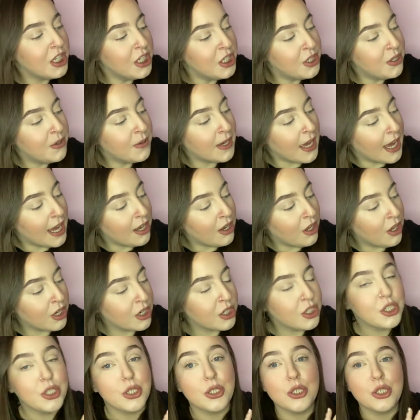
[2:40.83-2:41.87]
you do get
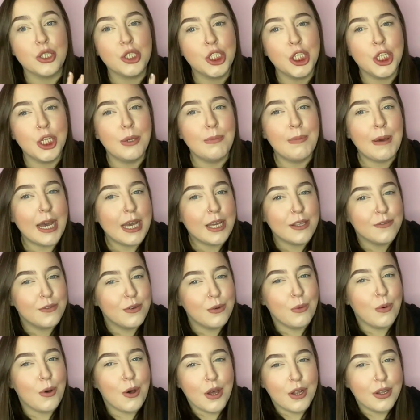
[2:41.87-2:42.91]
like 2 bags
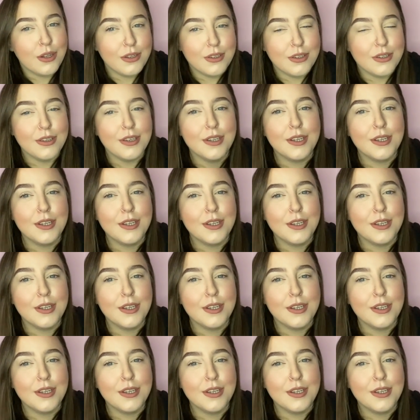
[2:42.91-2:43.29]
for one.